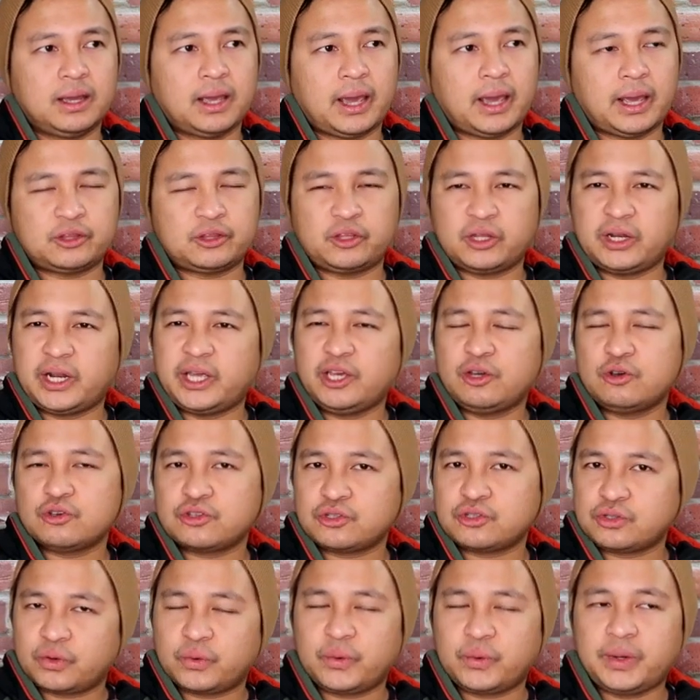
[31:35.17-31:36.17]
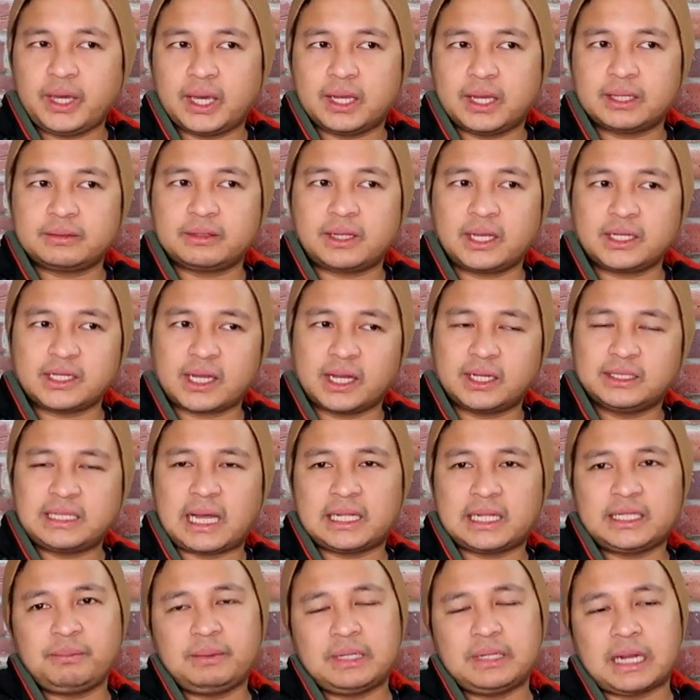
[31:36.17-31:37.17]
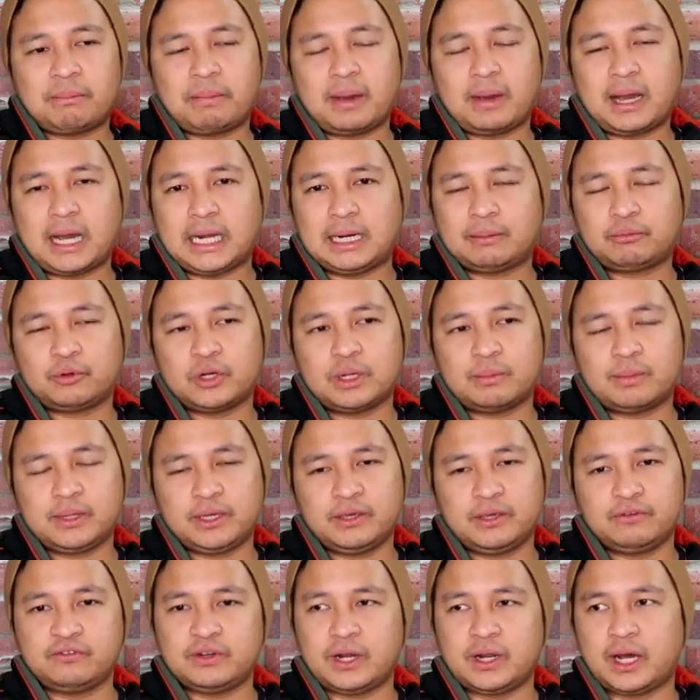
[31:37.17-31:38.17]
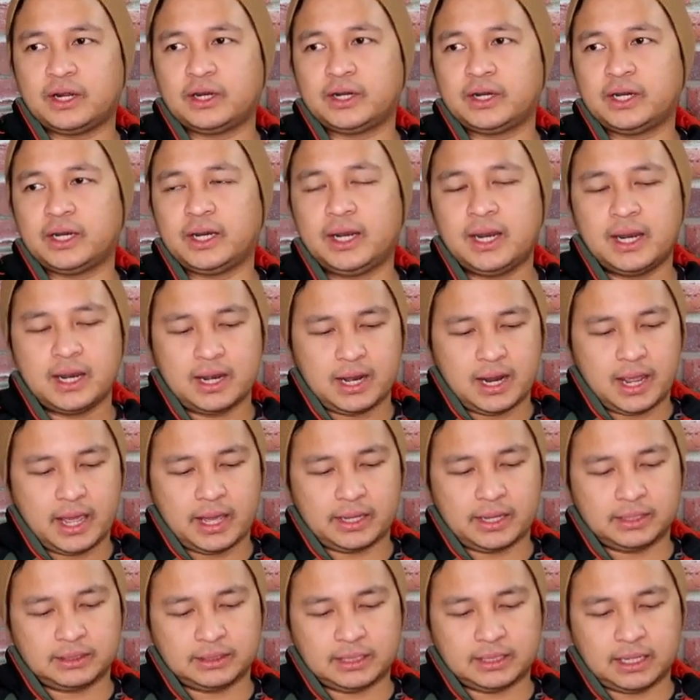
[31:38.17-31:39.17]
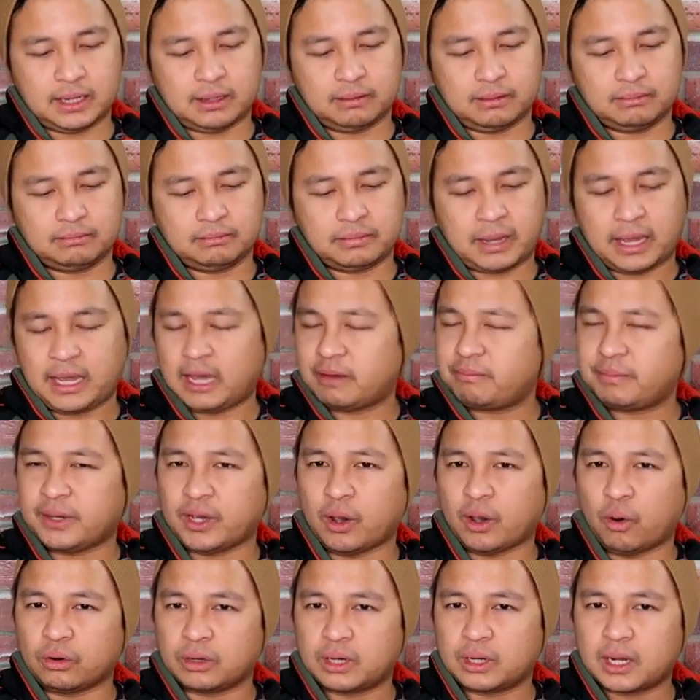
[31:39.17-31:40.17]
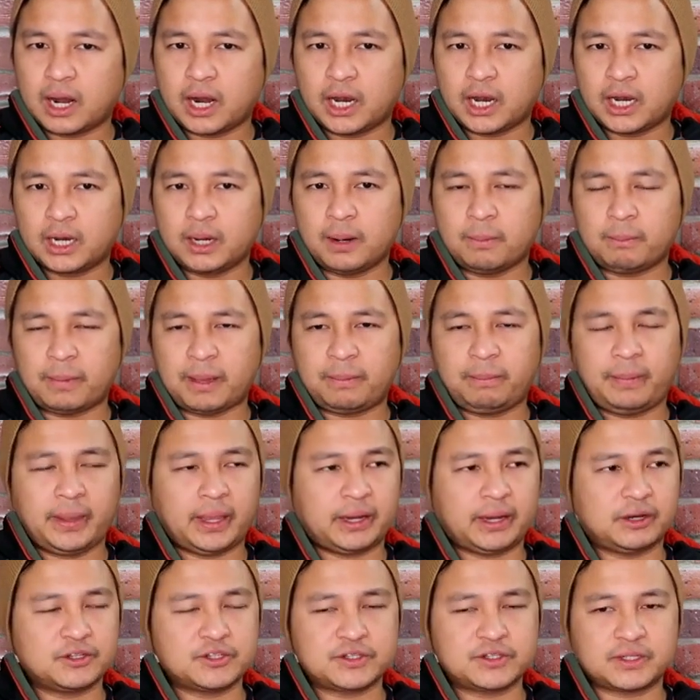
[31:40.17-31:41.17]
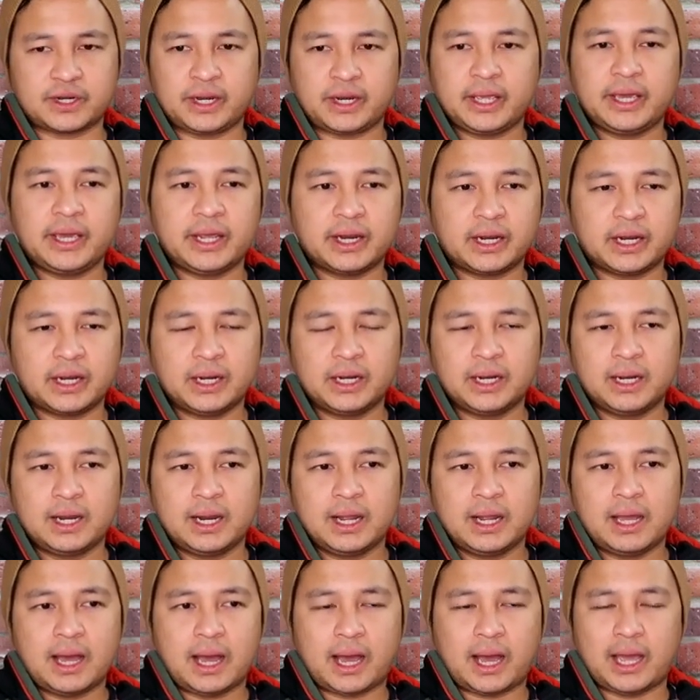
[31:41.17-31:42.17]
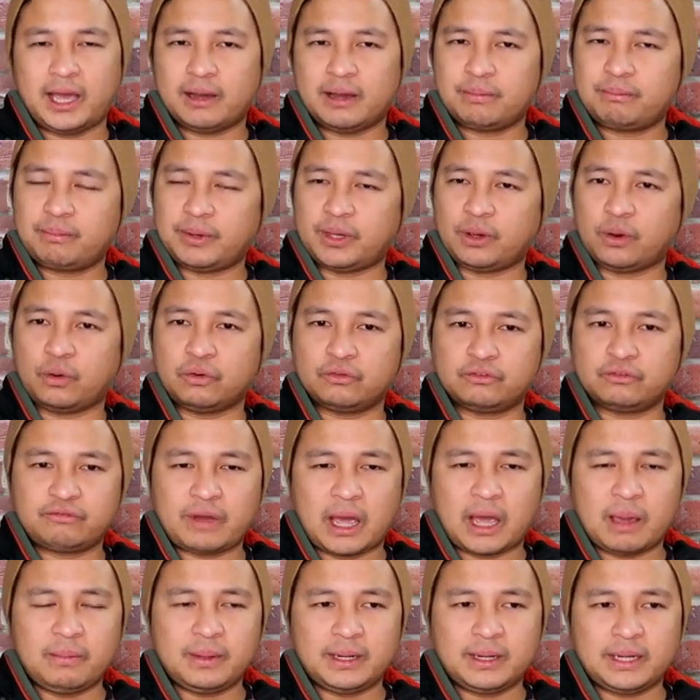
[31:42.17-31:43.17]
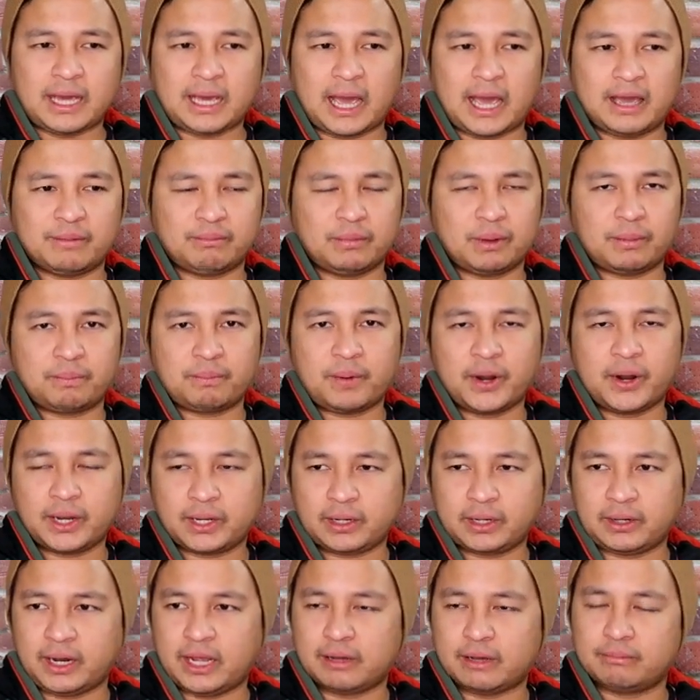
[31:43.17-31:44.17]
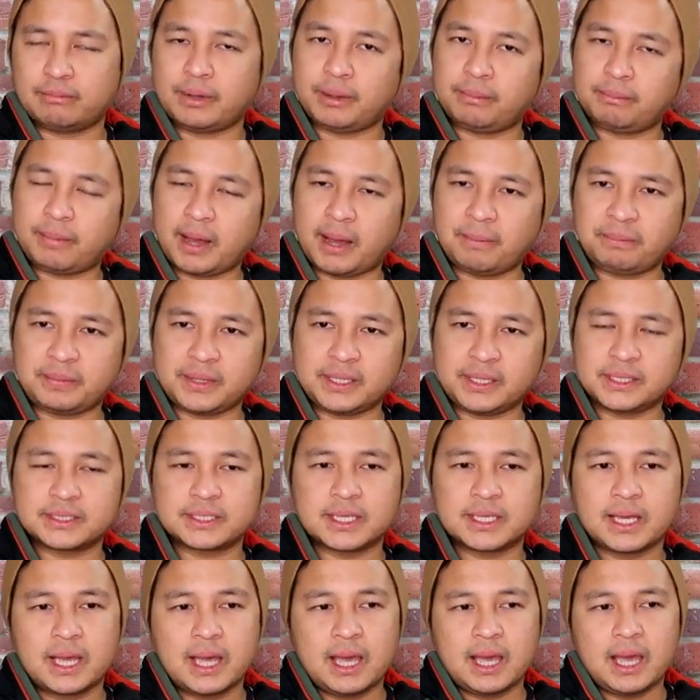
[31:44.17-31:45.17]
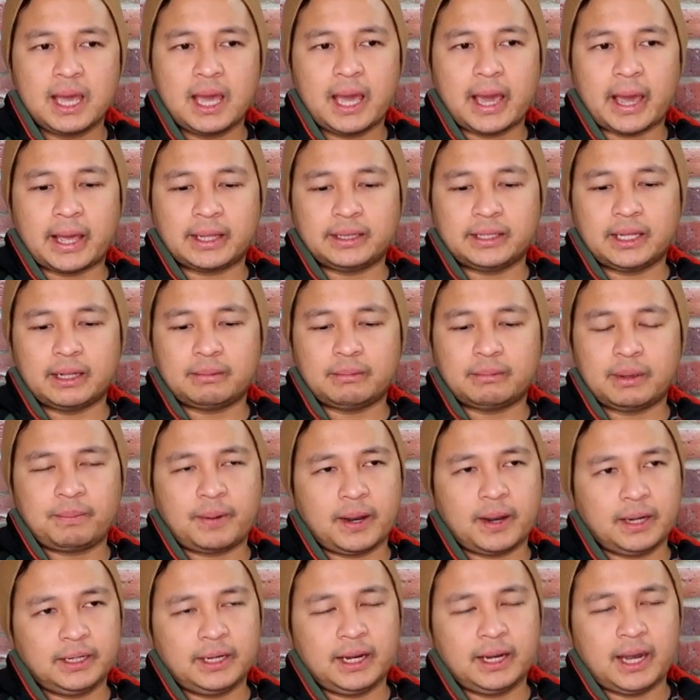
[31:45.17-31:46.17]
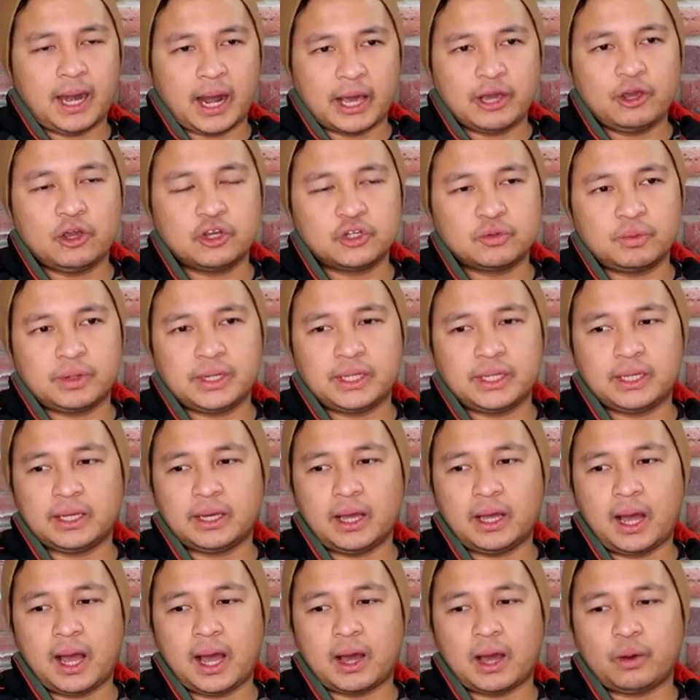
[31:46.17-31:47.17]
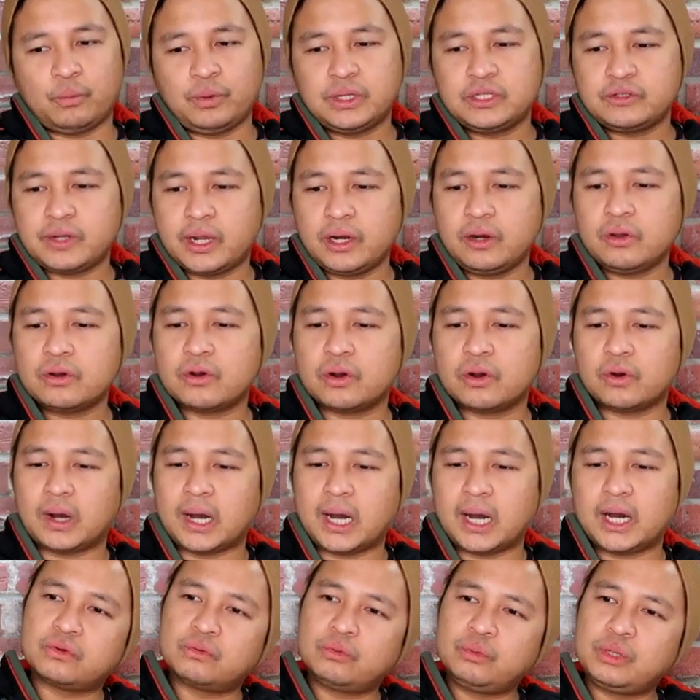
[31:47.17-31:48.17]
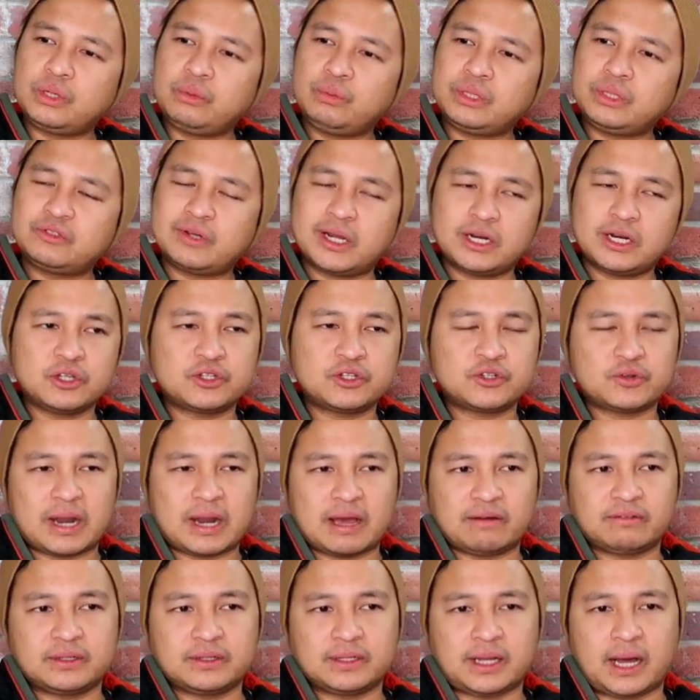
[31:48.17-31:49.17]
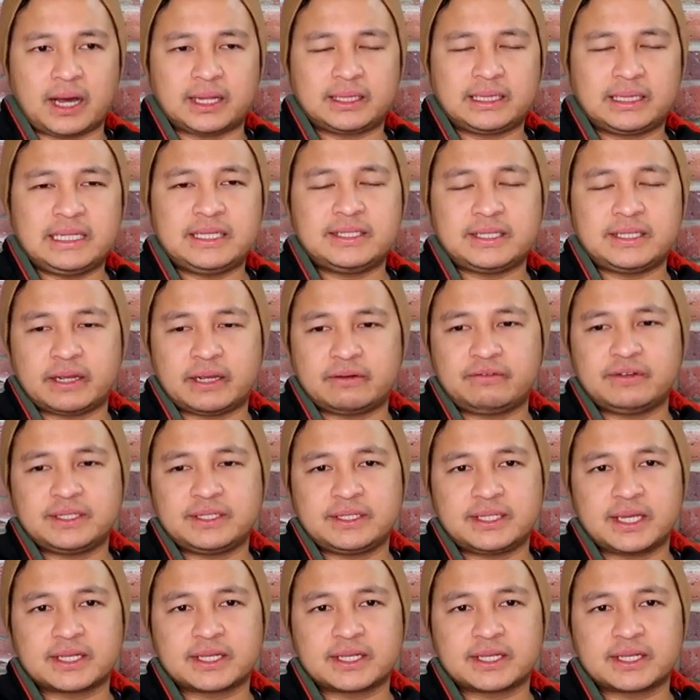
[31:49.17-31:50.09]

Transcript: Ito na yung gusto ko eh. Dati pinapangarap ko na maging vlogger. And I have my own car. My parents are here. I have my own family. I have my partner. I have my puppies. And then my partner and I usually, we try to go out. We try to travel at least every 6